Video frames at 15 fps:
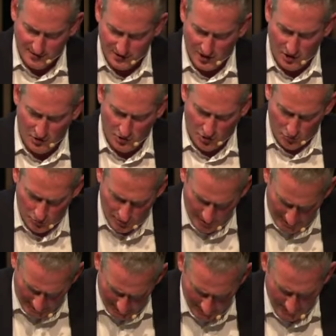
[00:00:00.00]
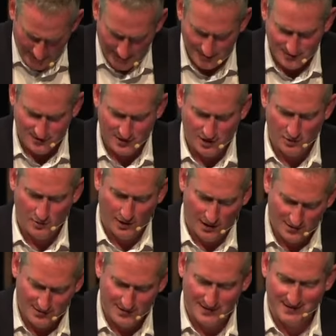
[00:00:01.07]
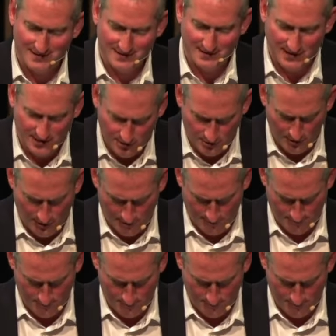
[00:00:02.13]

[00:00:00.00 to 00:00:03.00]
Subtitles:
so unique and so utterly singular,